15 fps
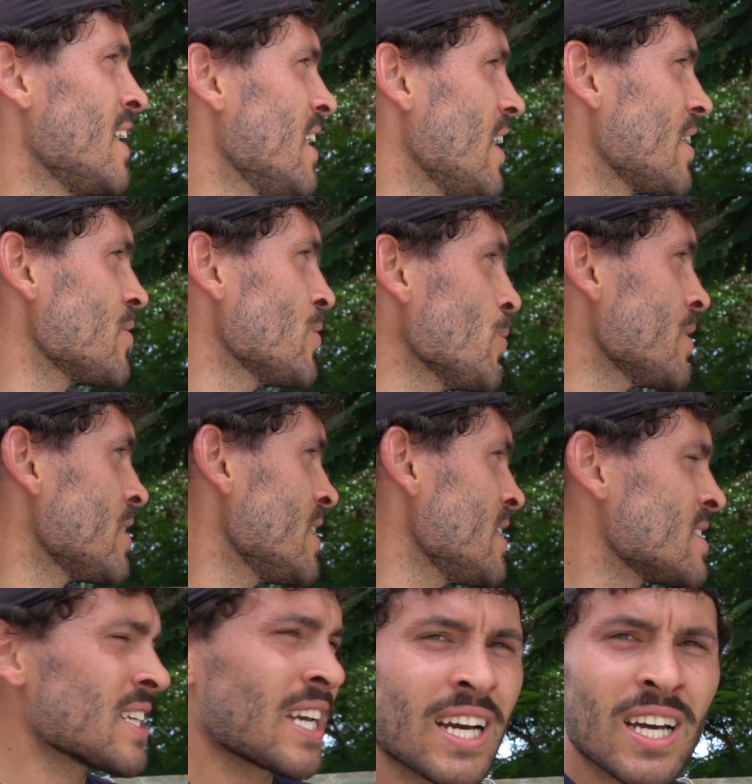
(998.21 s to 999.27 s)
I don't know what it
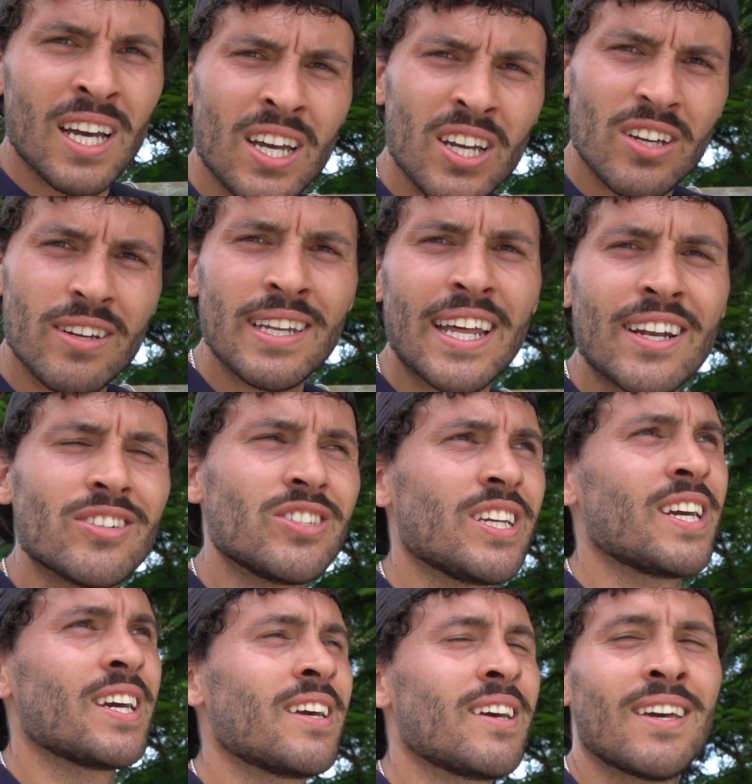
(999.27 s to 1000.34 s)
is, like a good
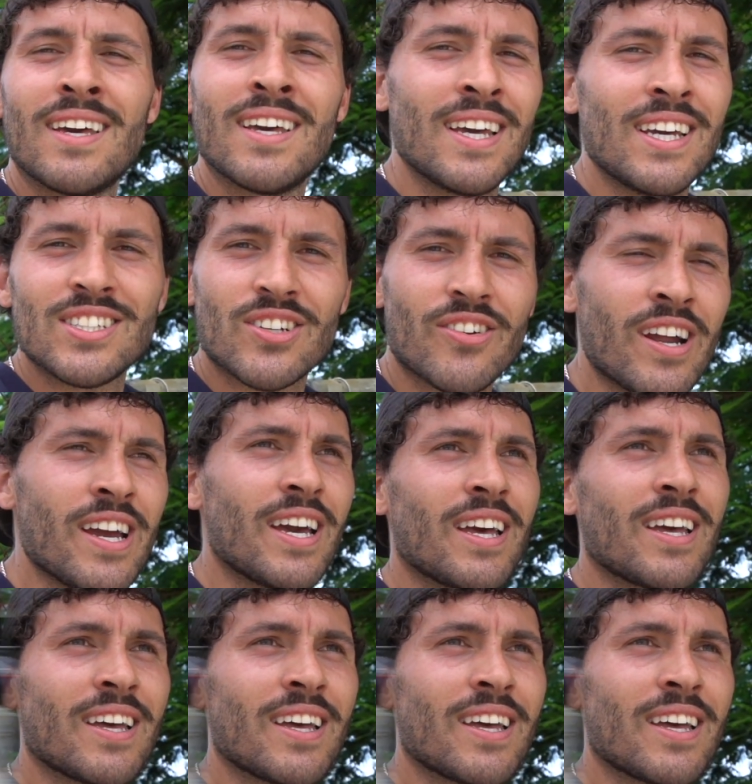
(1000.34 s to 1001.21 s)
energy. It's great.